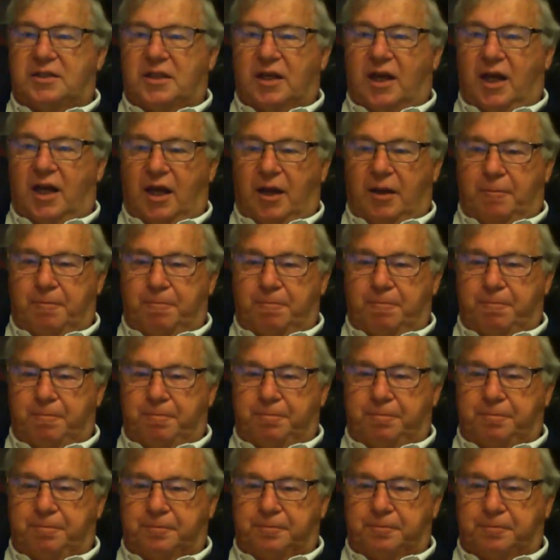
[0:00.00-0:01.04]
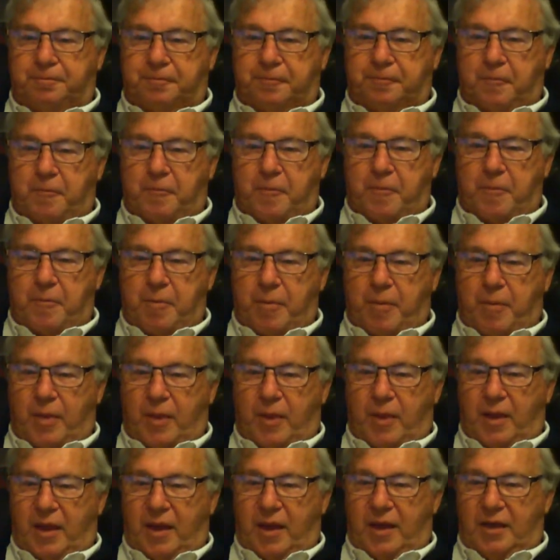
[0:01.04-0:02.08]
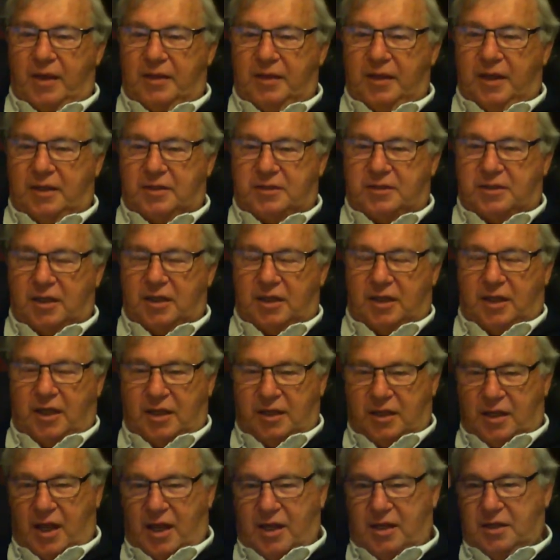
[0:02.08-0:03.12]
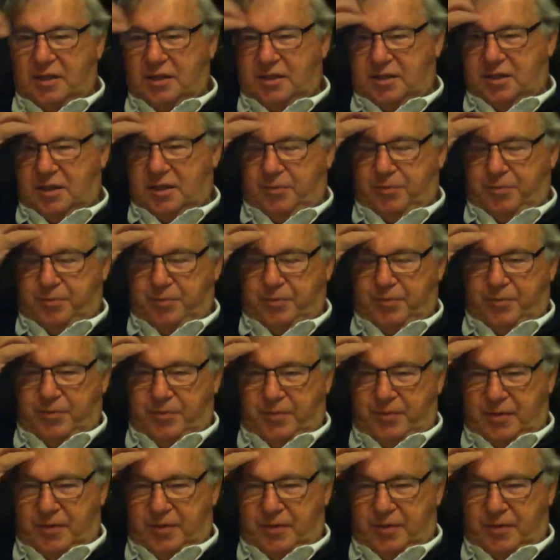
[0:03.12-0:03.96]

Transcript: Um, yes, and, and um,